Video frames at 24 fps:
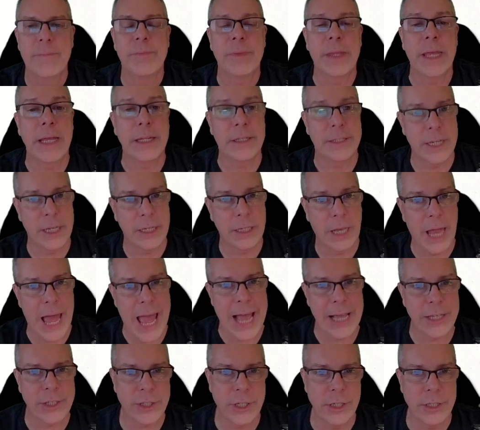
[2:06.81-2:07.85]
It did
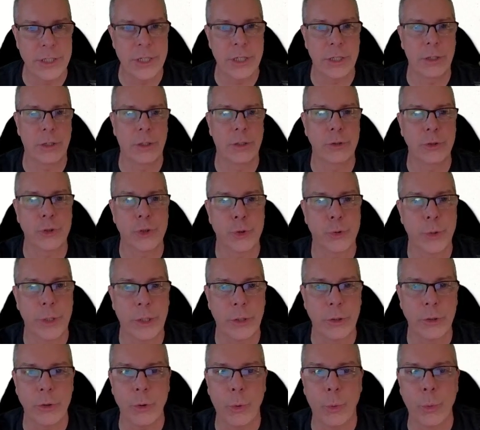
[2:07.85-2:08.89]
last until
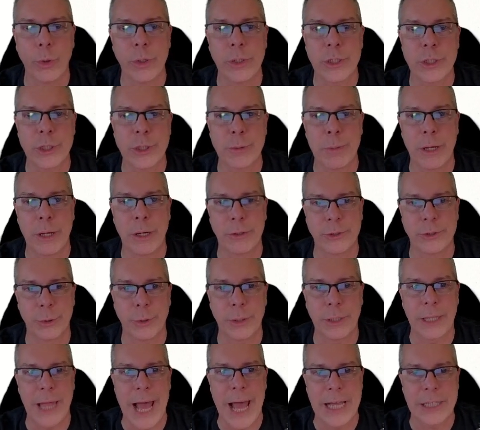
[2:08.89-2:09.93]
triggered or dispelled, so it
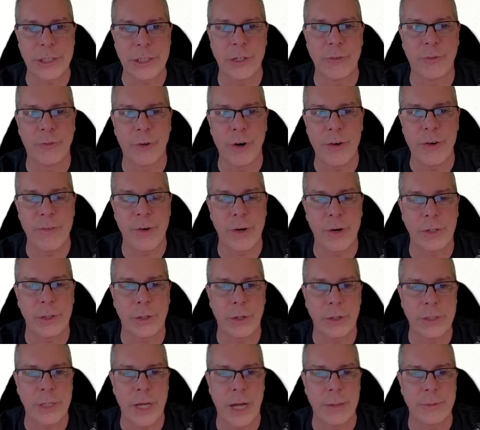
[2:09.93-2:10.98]
lasted for a very
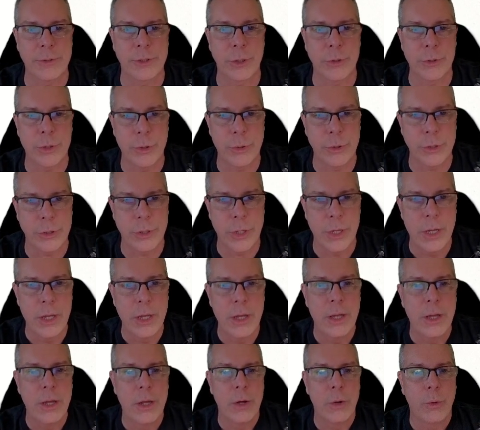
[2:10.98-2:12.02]
long time. So
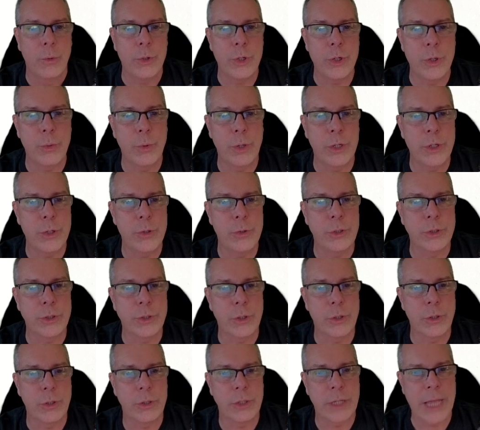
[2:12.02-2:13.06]
when you
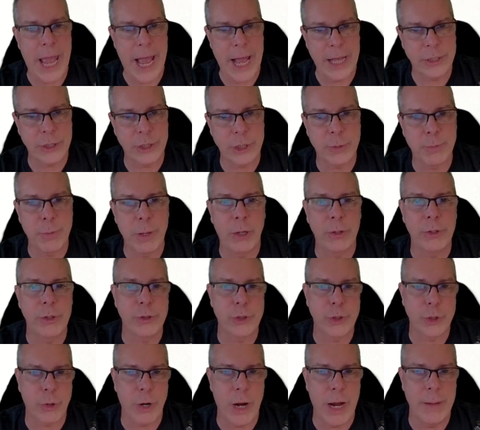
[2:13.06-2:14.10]
cast the spell, you
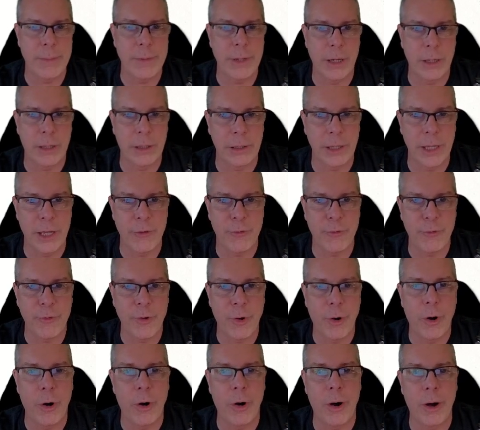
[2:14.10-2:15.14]
inscribed a glyph
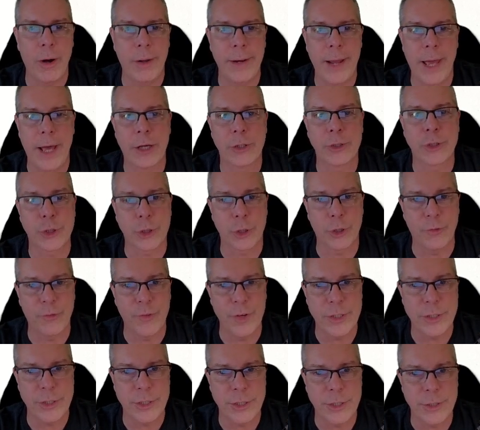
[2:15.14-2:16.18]
on a
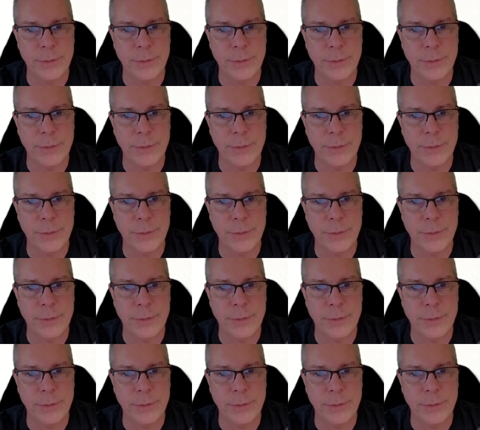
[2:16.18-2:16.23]
surface